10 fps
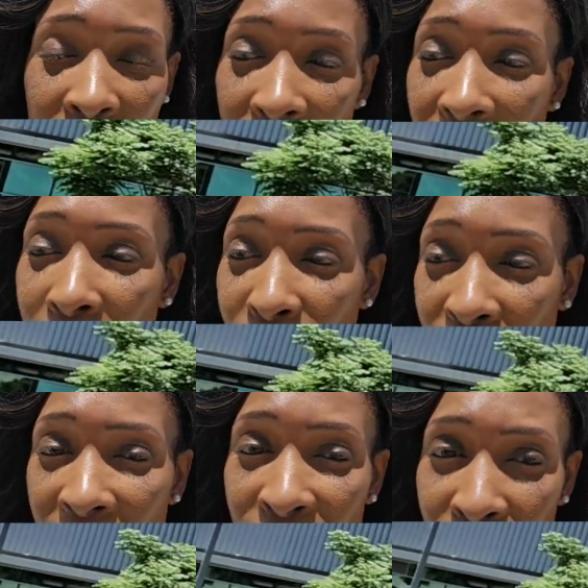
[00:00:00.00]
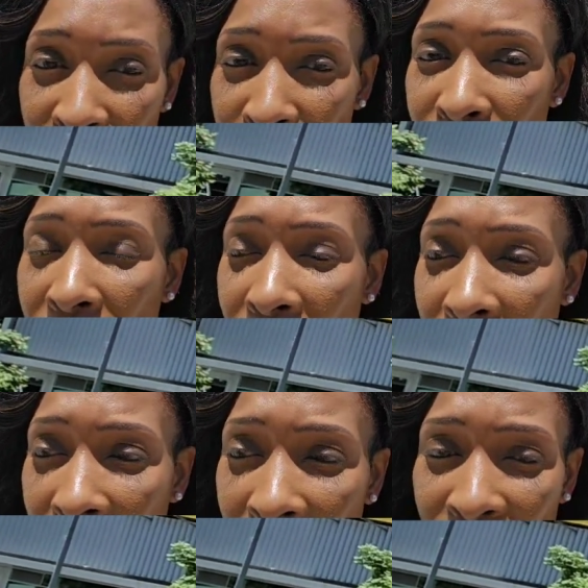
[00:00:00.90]
come straight to
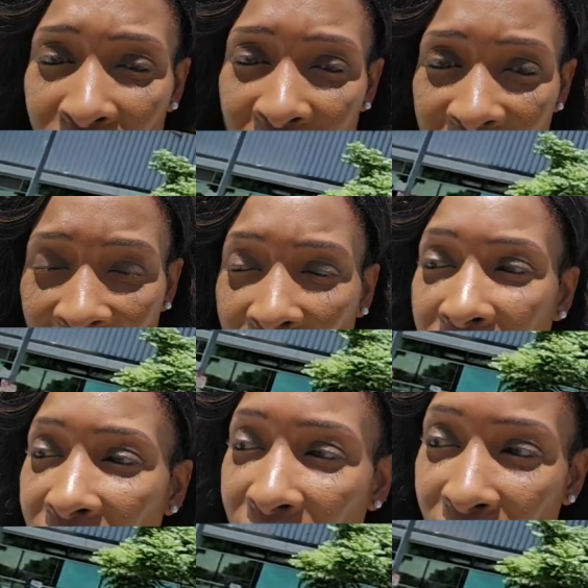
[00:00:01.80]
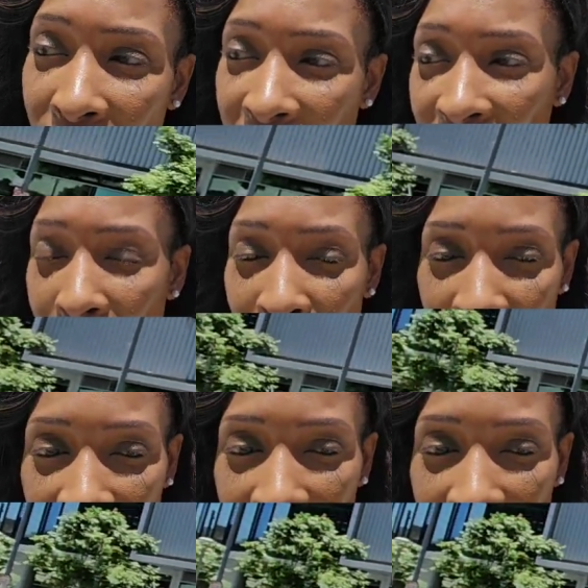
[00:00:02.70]
this area from the airport.